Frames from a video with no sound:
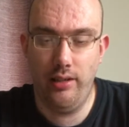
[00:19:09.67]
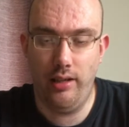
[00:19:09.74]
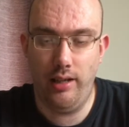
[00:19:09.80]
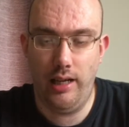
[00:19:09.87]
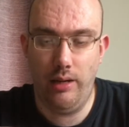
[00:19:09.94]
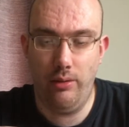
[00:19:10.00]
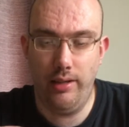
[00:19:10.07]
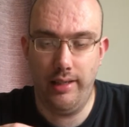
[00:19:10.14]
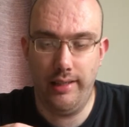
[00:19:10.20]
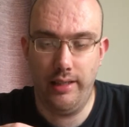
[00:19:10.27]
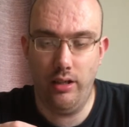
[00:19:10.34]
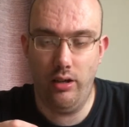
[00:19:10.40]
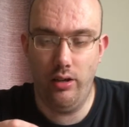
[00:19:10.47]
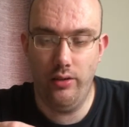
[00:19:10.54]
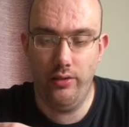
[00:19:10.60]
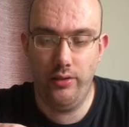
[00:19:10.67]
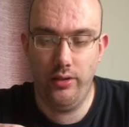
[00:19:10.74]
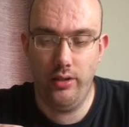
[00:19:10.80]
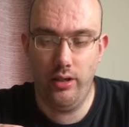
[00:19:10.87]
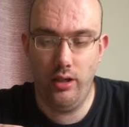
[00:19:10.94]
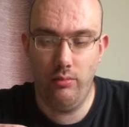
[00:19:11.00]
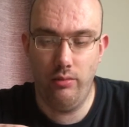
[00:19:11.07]
how I could get on, do
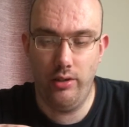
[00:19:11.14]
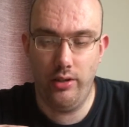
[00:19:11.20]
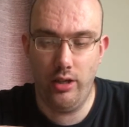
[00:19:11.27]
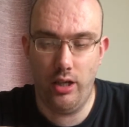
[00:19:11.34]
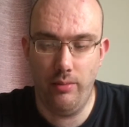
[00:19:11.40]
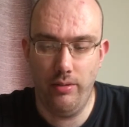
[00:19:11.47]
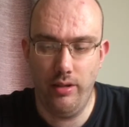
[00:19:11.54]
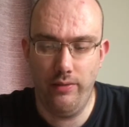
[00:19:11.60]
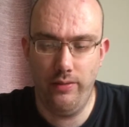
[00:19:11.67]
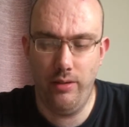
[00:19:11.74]
the home run derby.